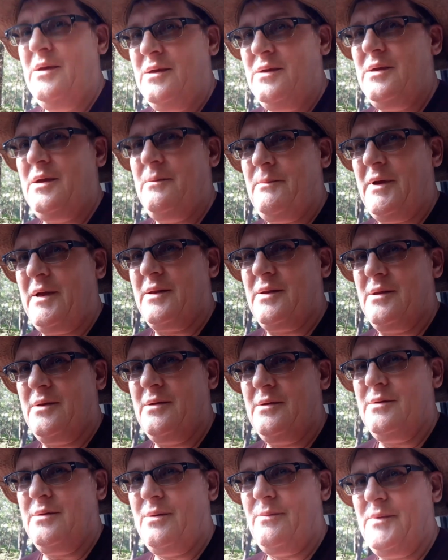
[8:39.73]
yeah man,
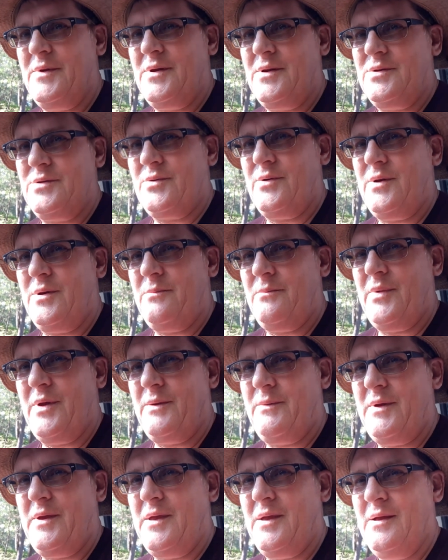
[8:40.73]
living the dream
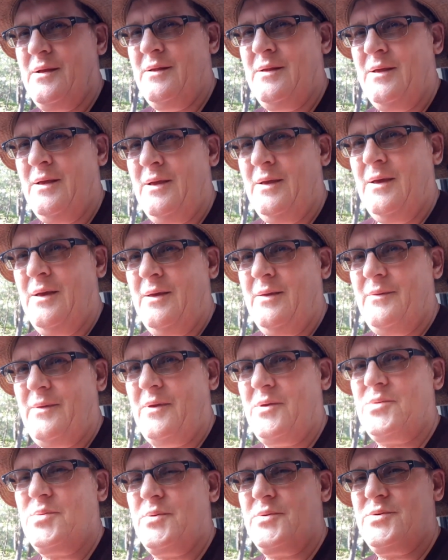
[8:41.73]
baby.
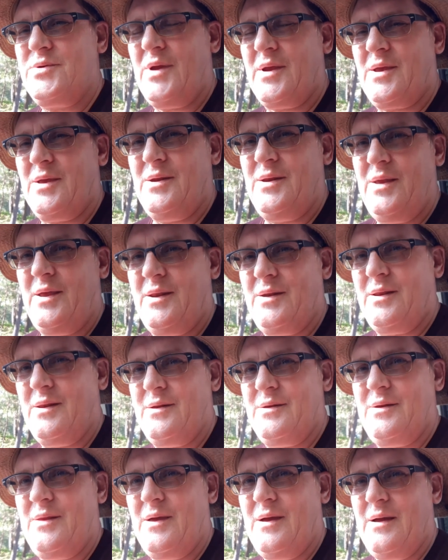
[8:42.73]
Thanks for checking in
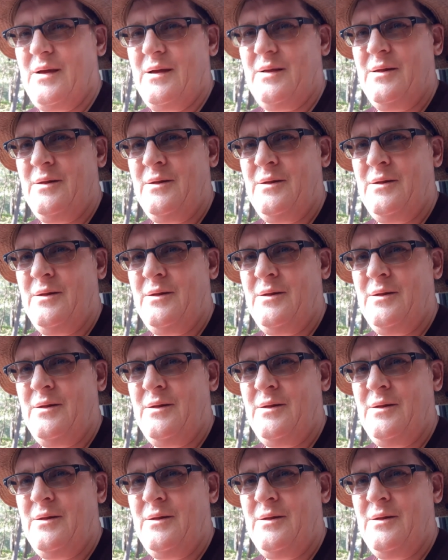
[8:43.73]
and uh,